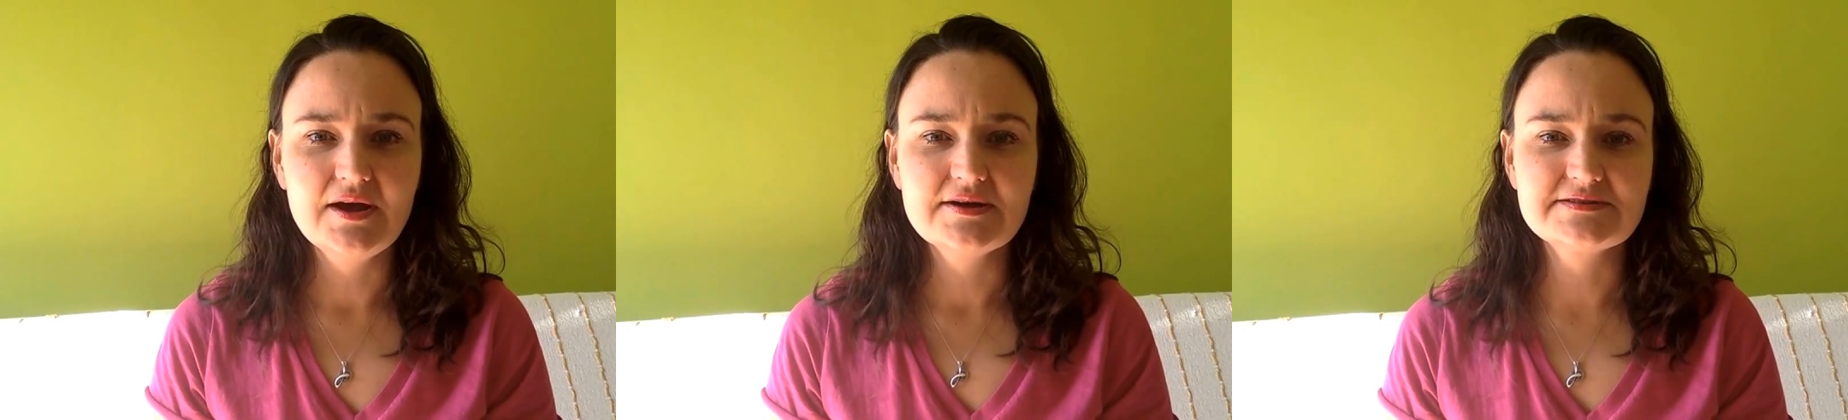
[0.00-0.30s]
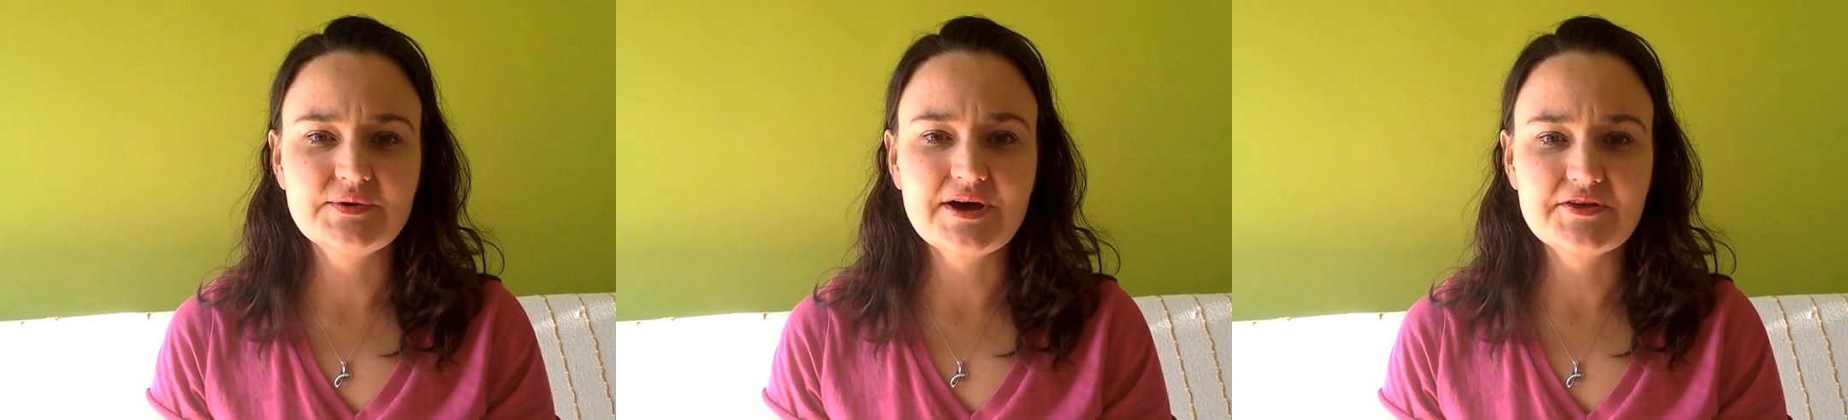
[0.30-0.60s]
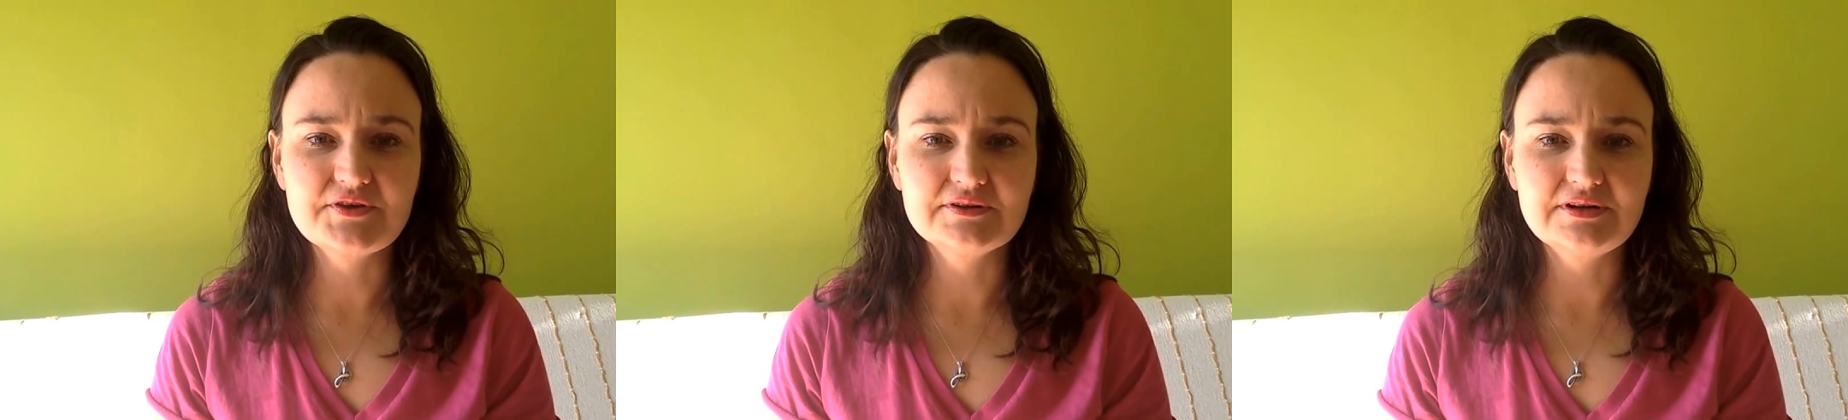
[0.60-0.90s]
So I
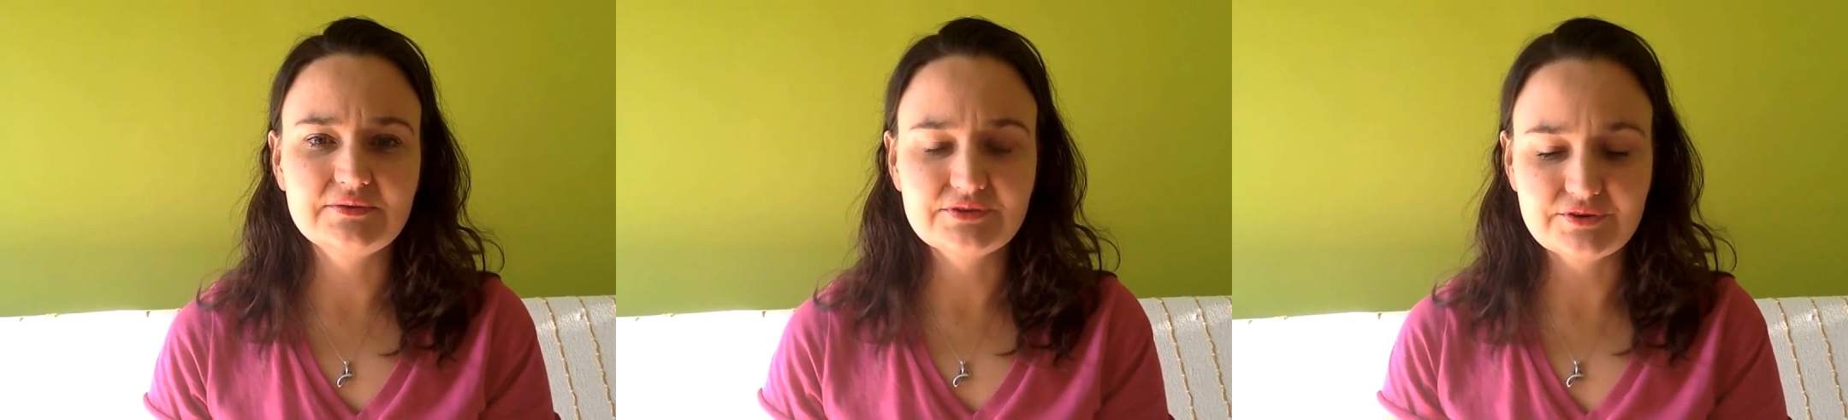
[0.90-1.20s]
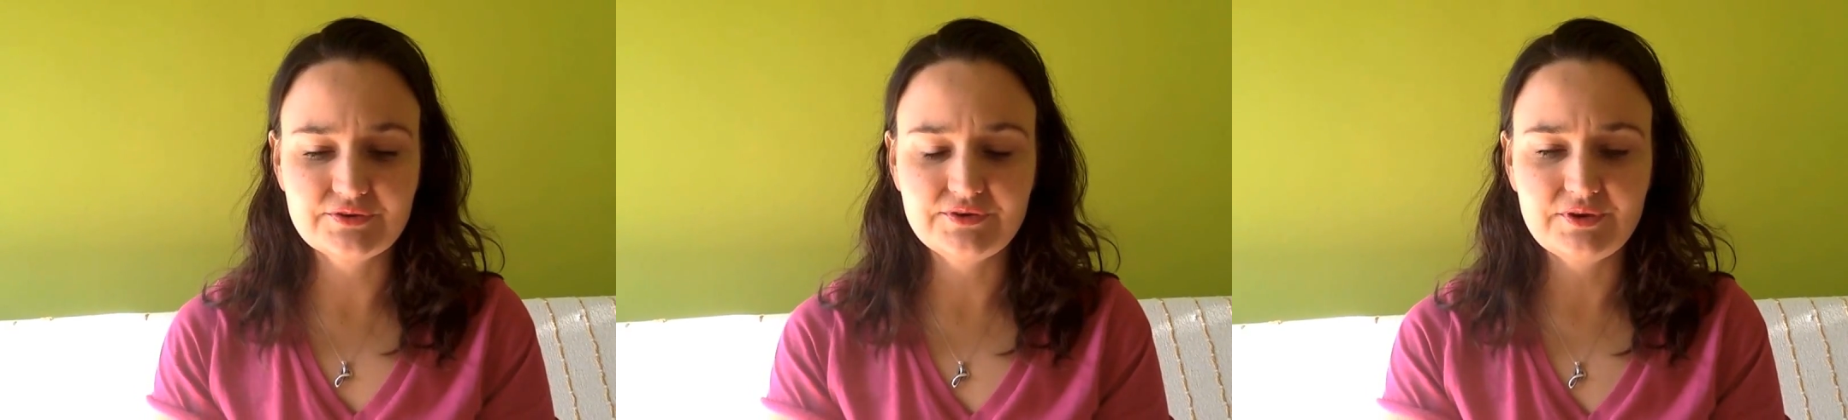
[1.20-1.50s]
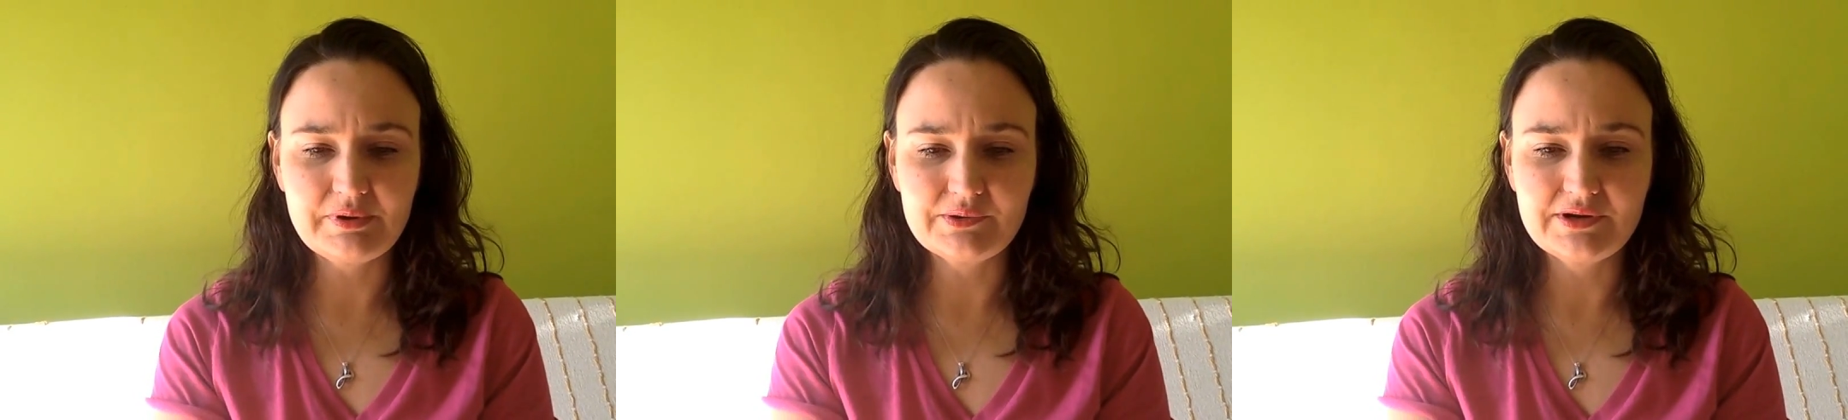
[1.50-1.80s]
thought I'll talk to
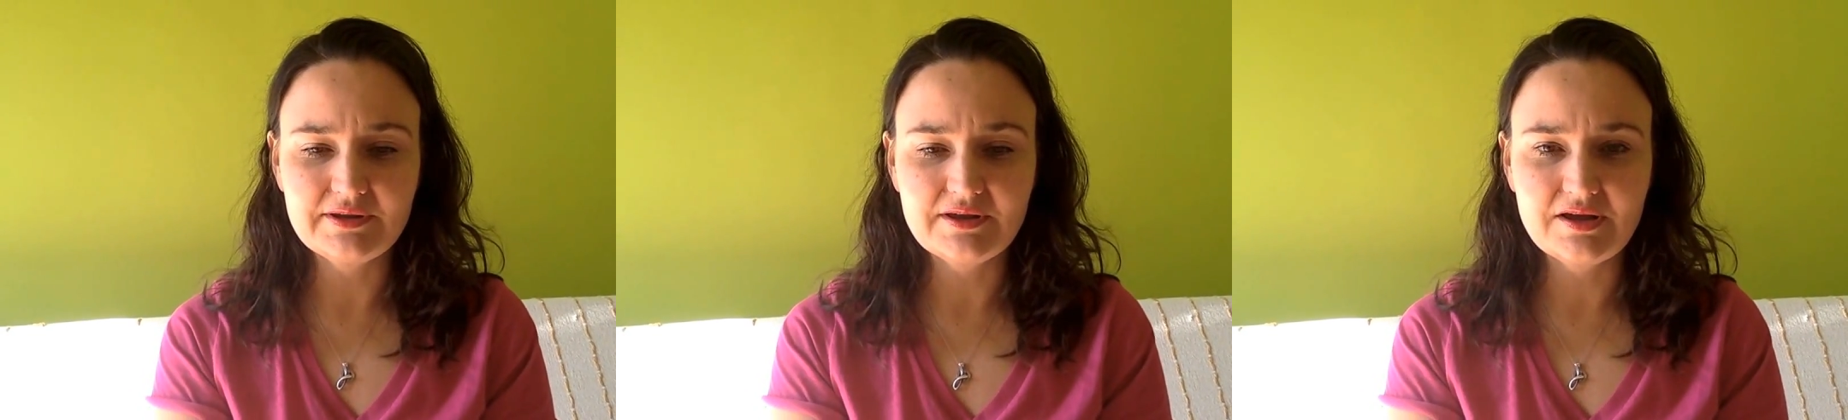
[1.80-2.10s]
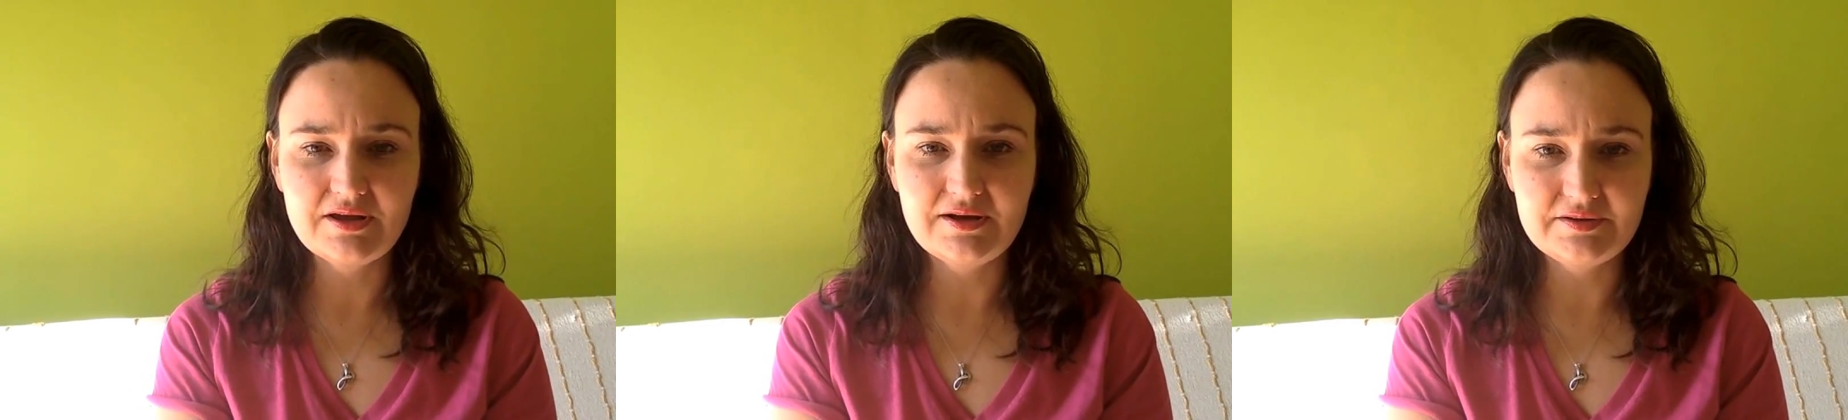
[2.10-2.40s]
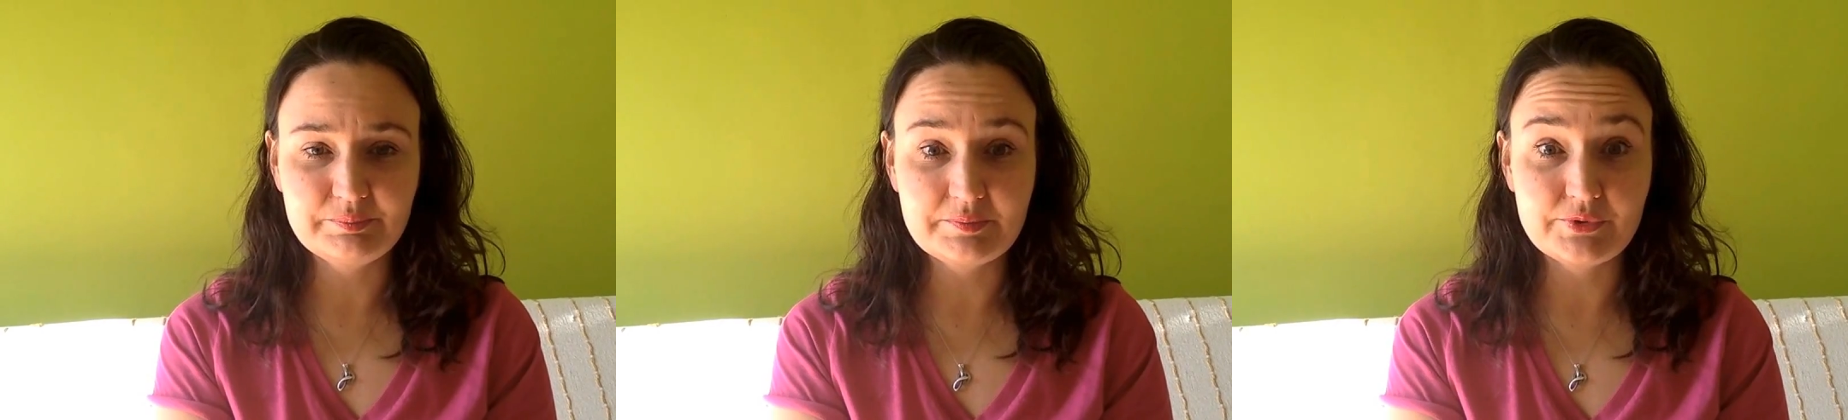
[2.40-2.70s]
you about it a
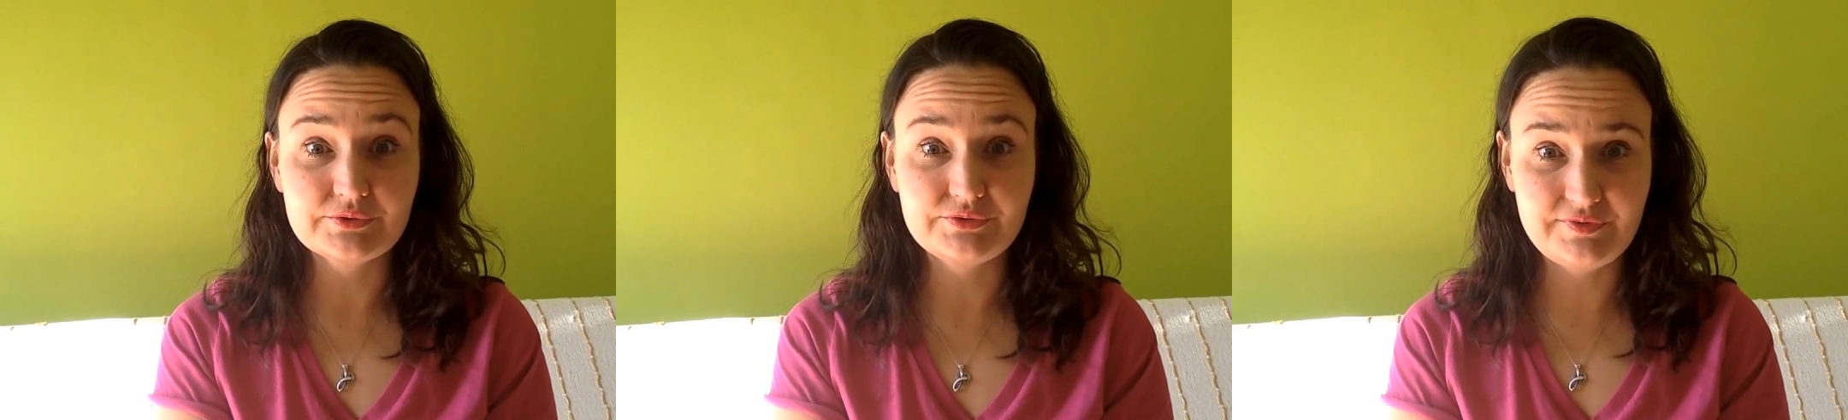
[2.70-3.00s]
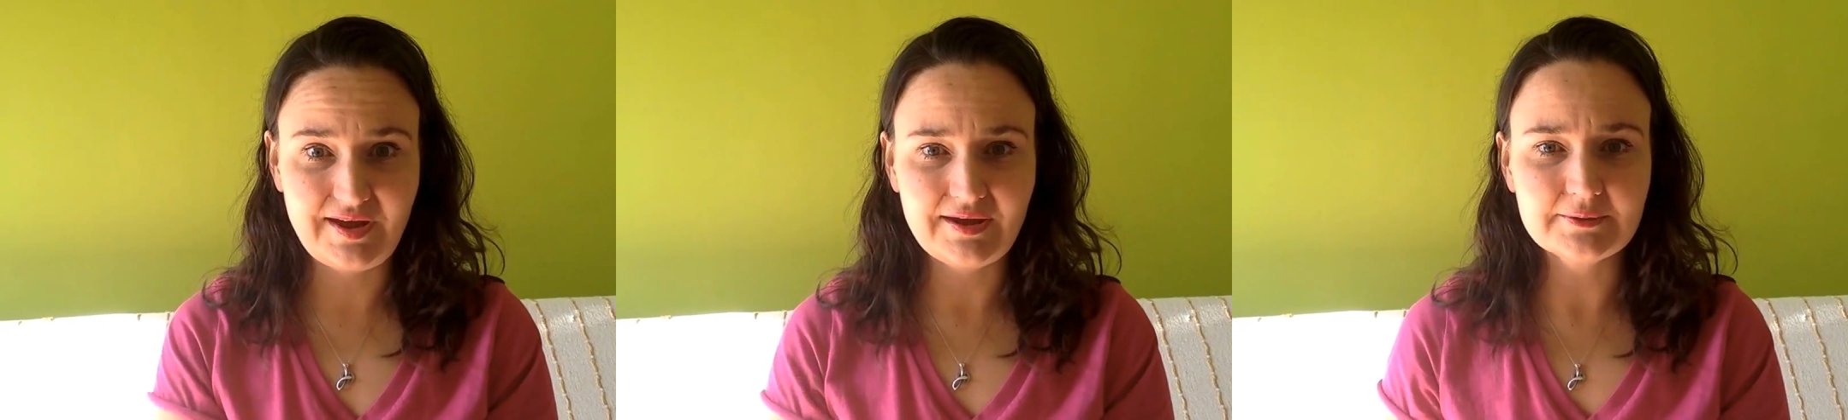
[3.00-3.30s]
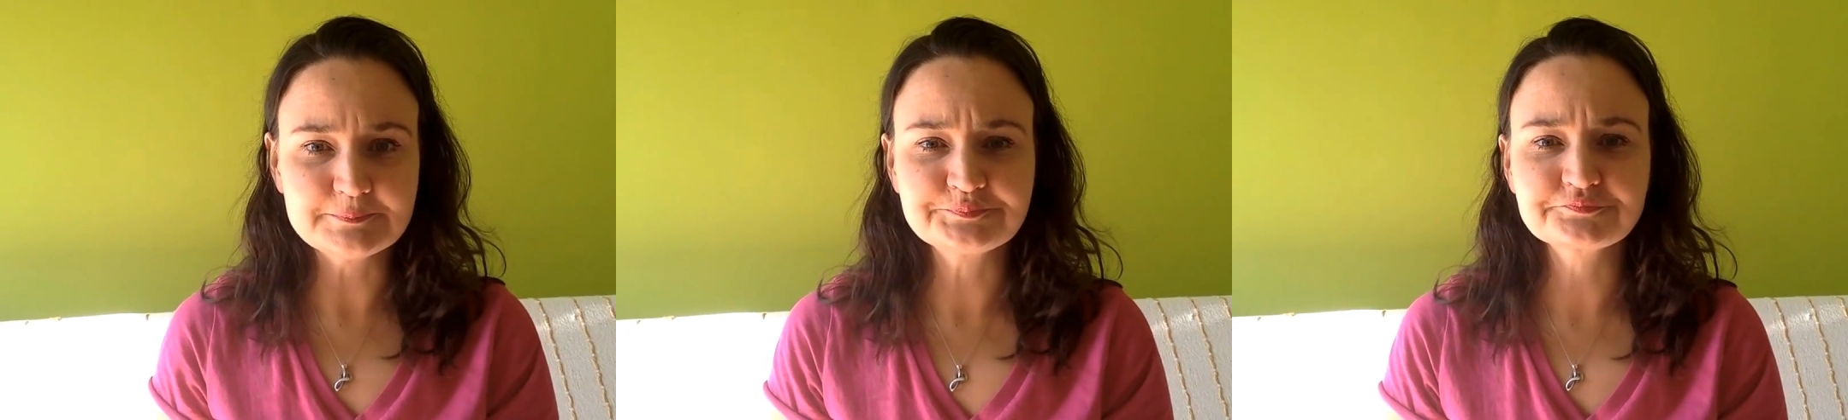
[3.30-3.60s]
little bit more today.